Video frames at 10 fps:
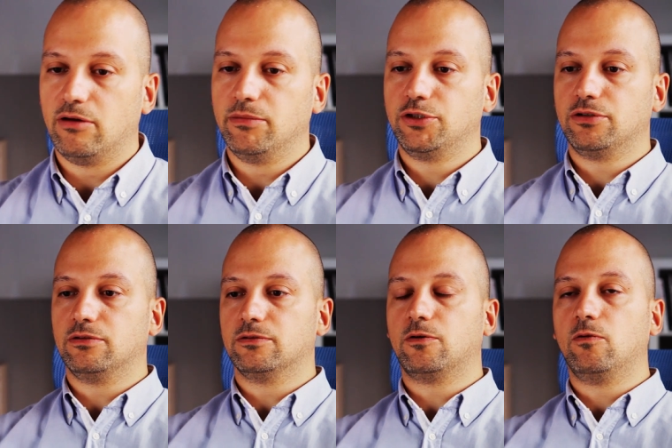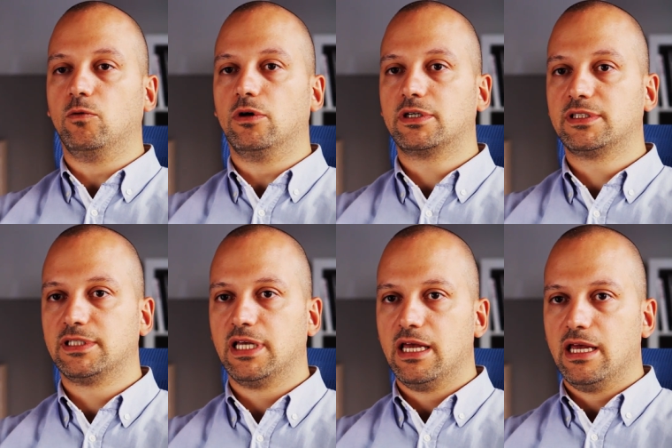how Mission Control
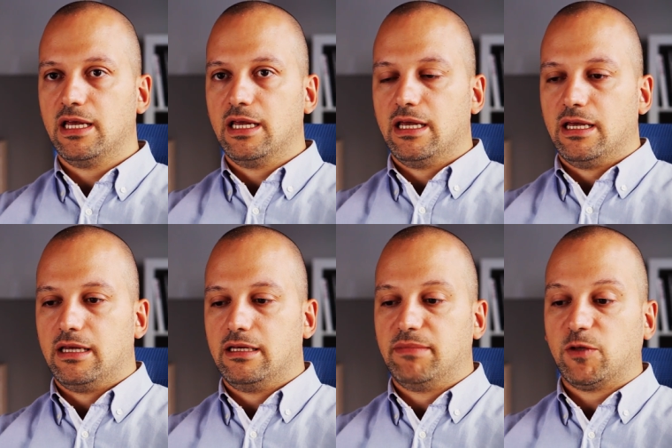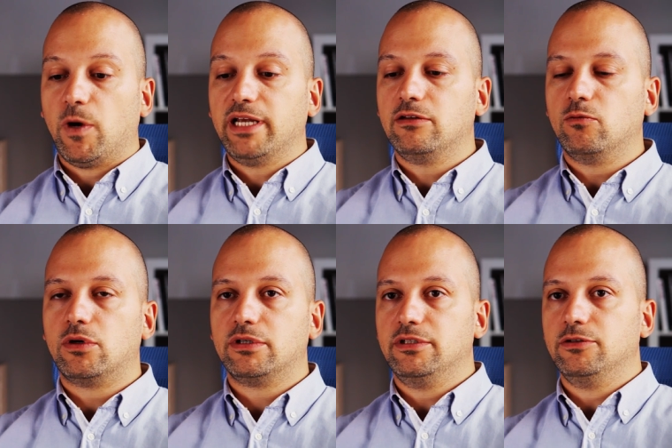works, uh, but why in the
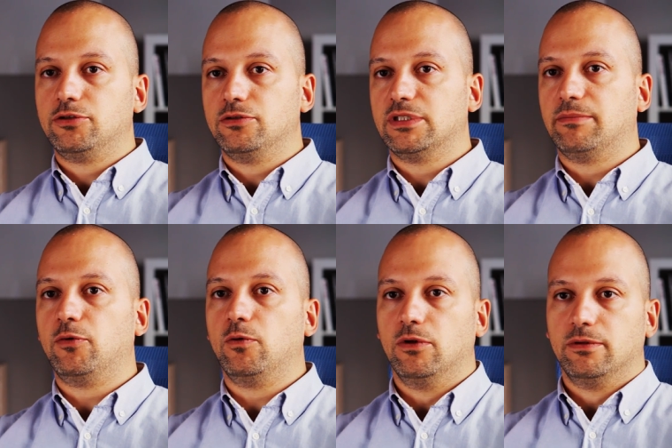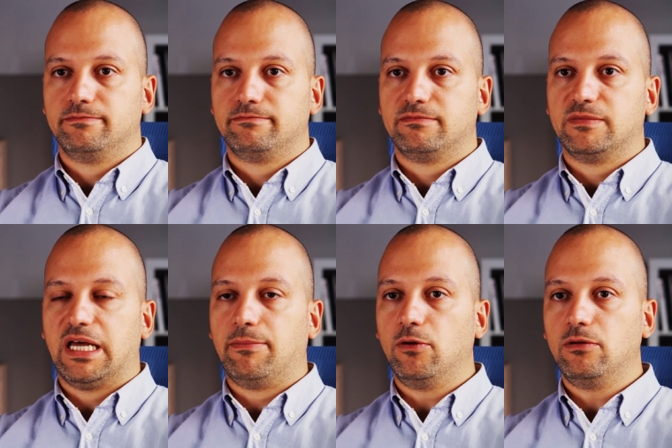world did you choose Apollo?
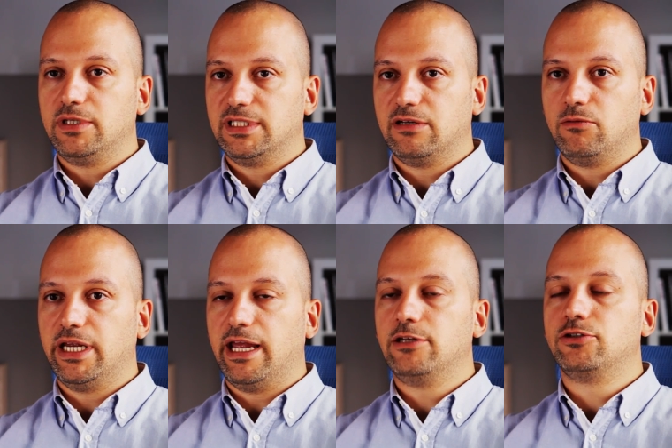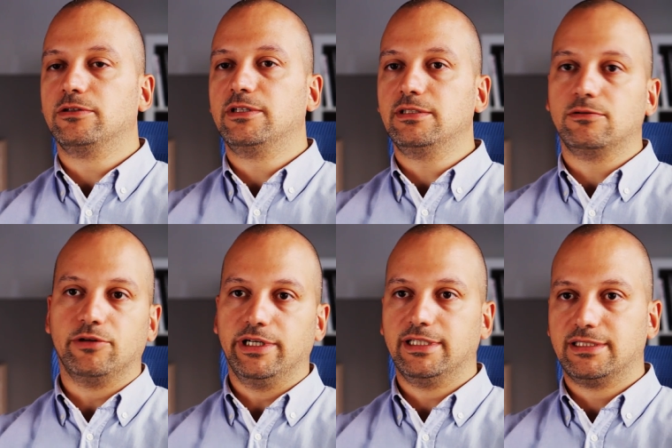Apollo is in a way ancient
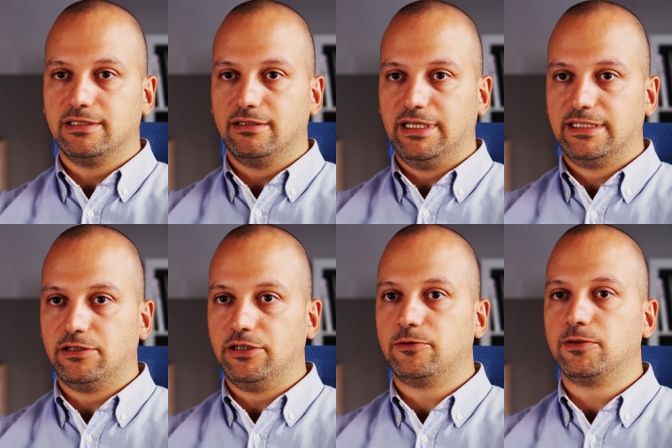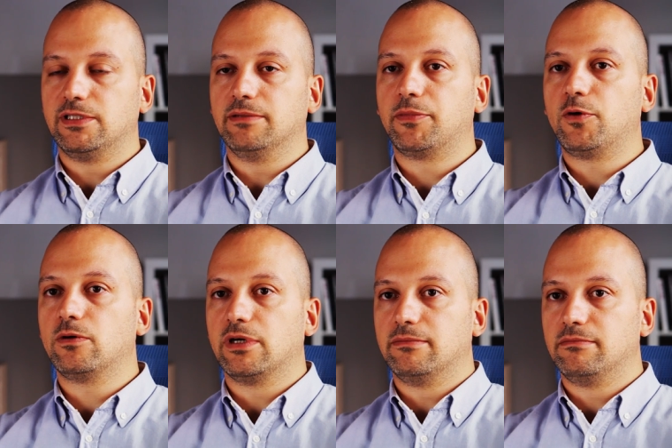history. It's, uh, it's an interesting
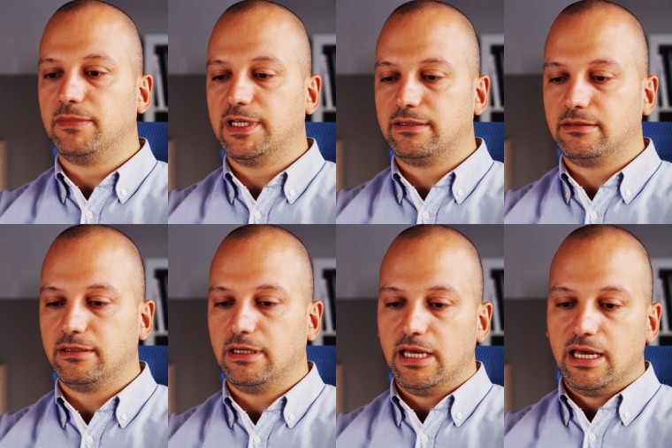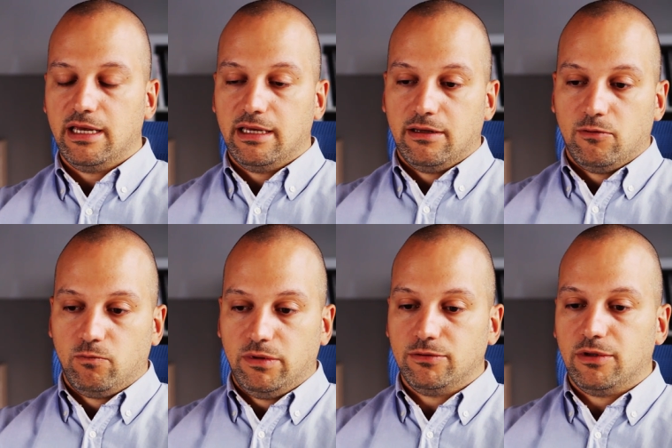program, but uh,
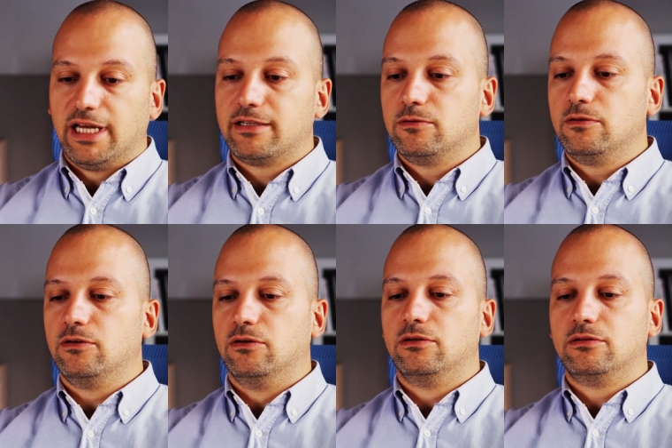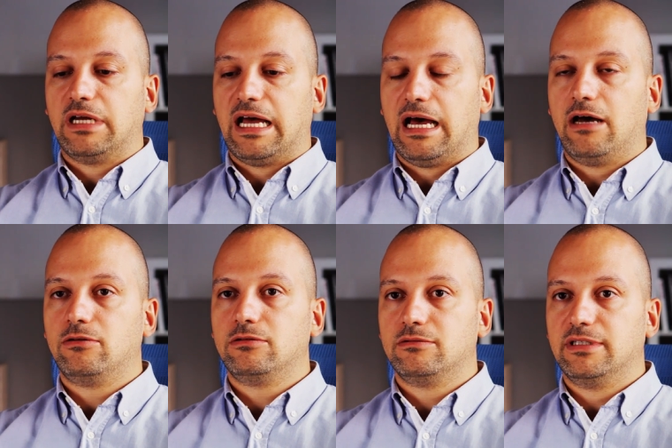we would like to know
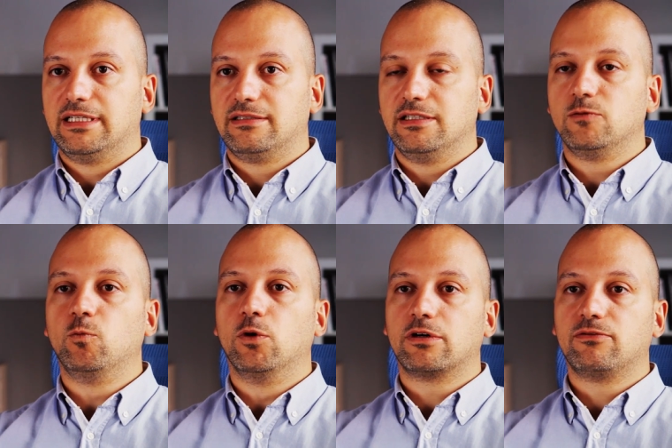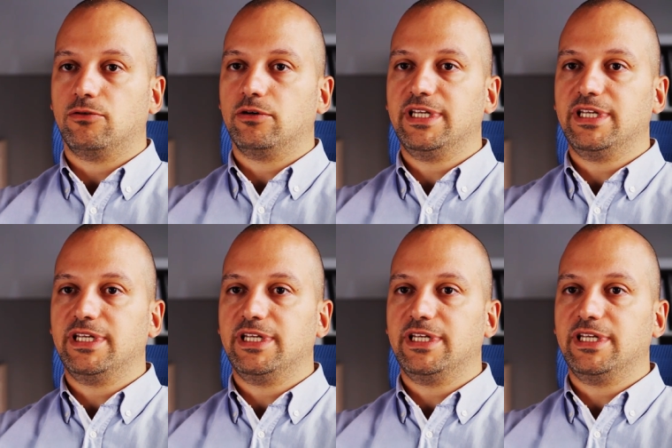how does this work for